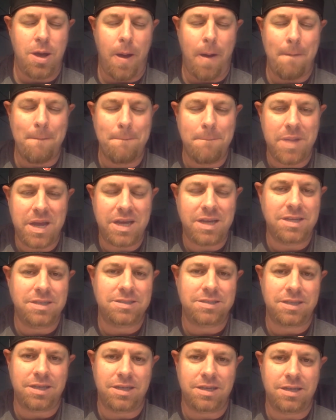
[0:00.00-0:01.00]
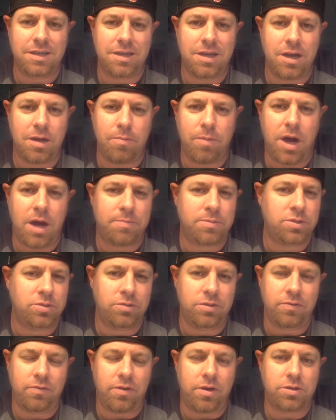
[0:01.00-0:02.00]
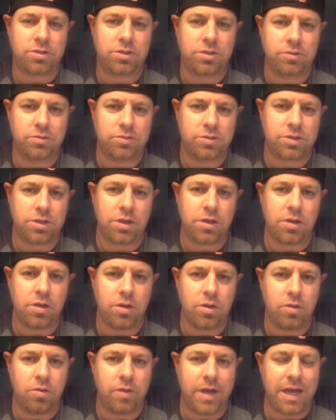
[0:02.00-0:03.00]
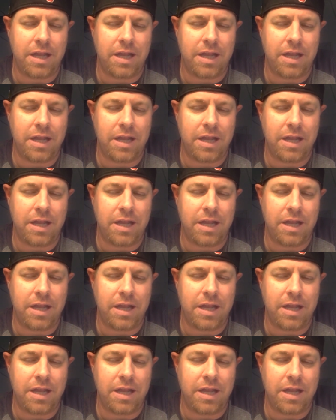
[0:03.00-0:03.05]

amazing opportunity for our students to go